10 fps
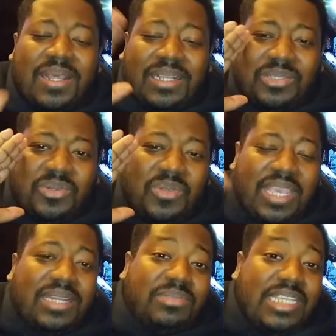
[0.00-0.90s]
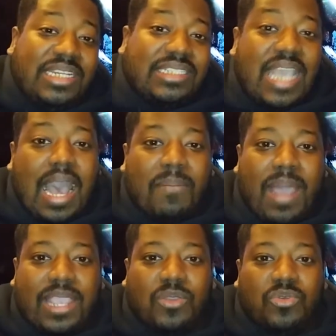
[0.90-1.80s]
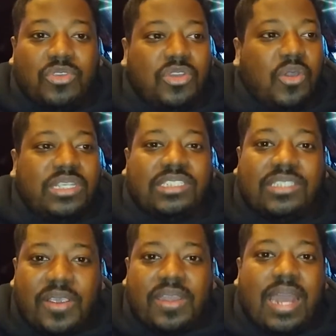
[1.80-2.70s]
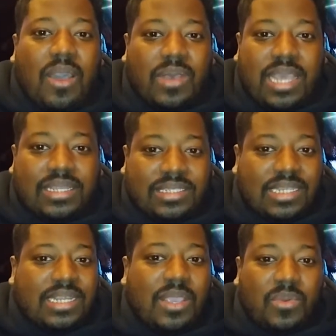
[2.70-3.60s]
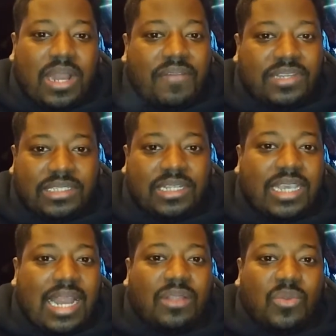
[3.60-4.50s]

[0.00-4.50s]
So you end up seeing this guy, Michael, you know, he's staring out at the city or whatever. He's looking out the